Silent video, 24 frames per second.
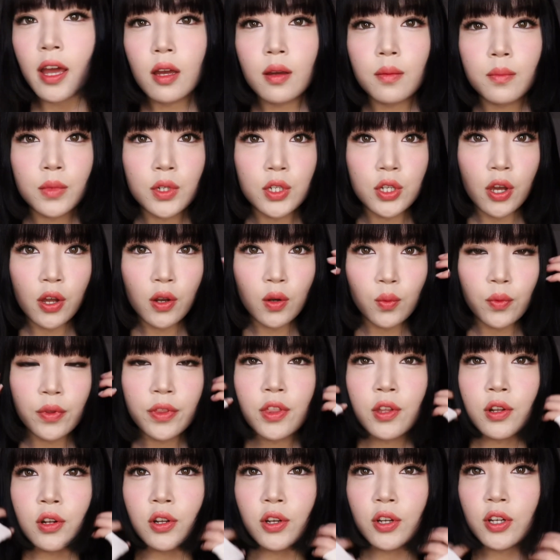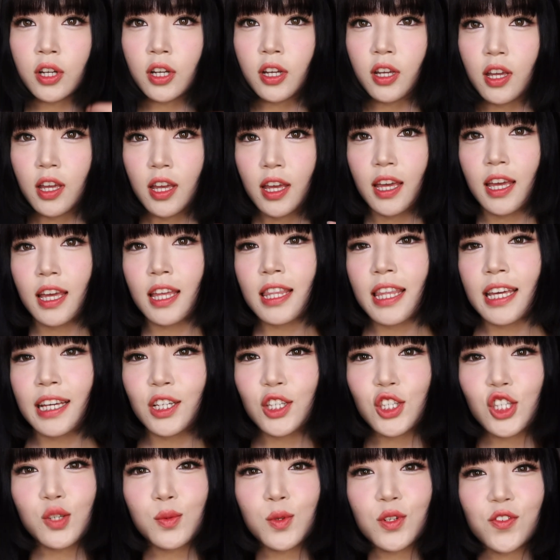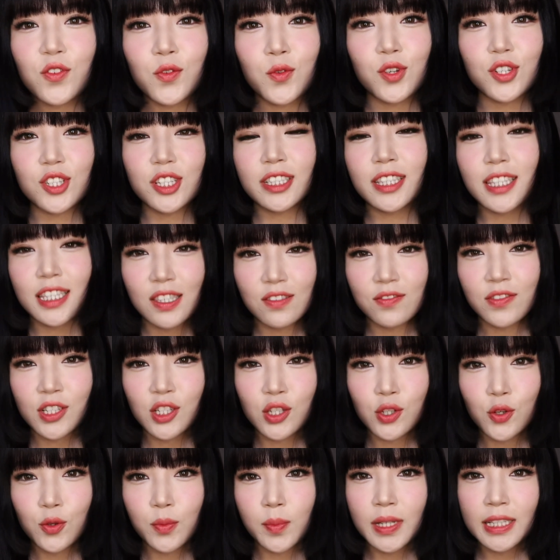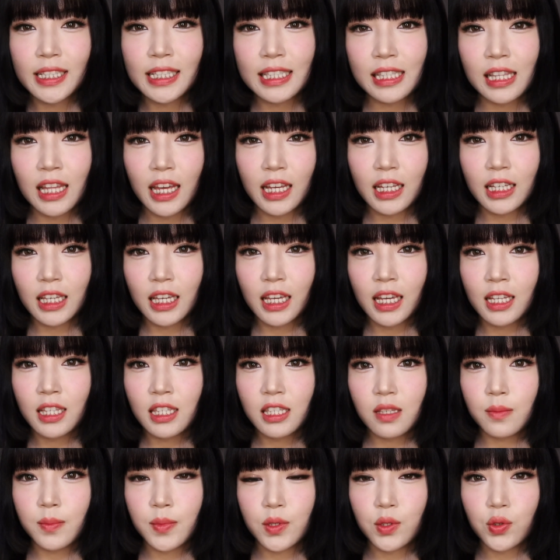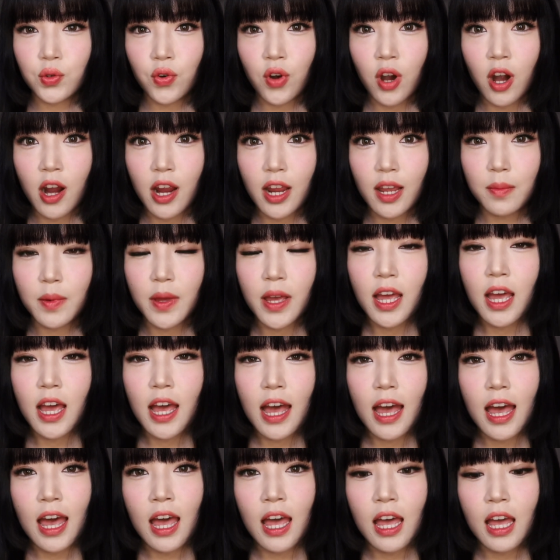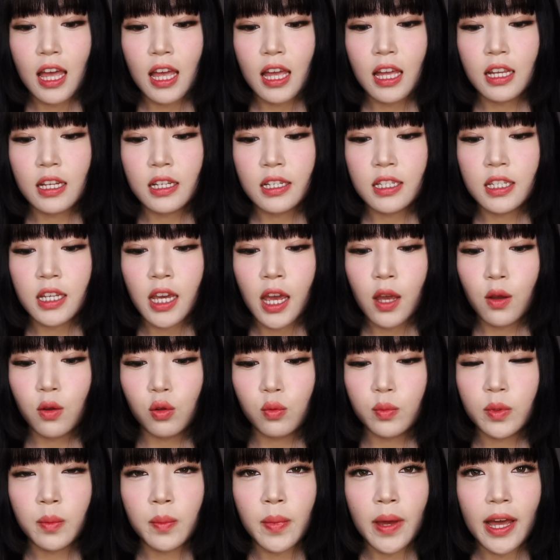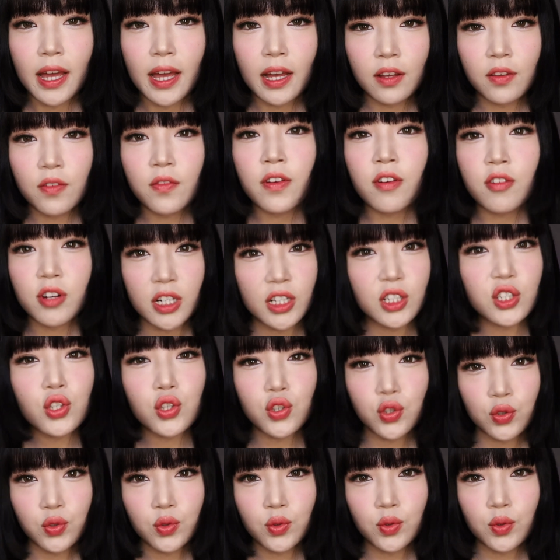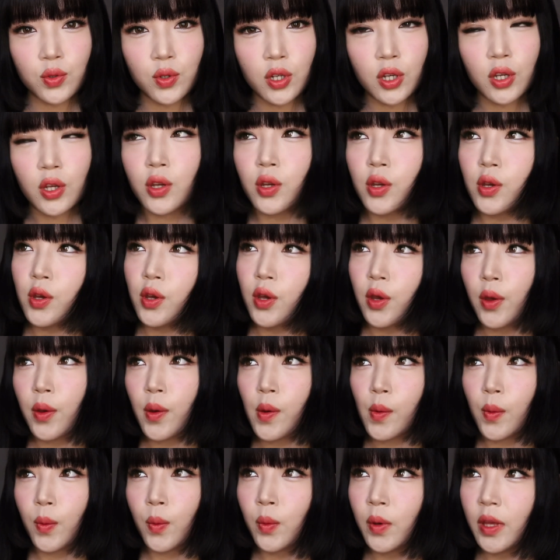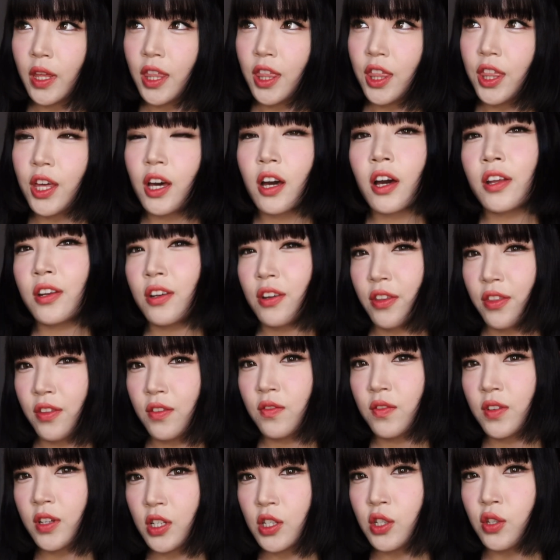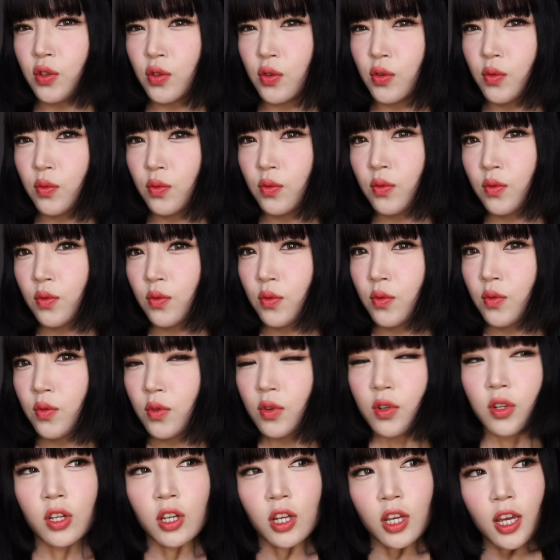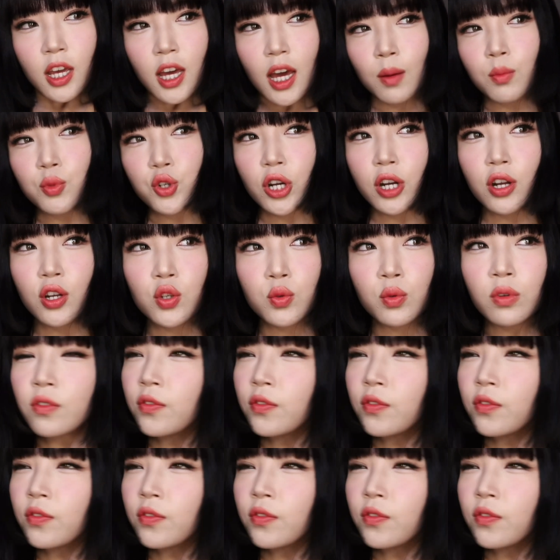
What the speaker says: am done with the look. Thank you so much for watching this video. Please like it and subscribe, and I will be back very soon with another video. I'm trying to do a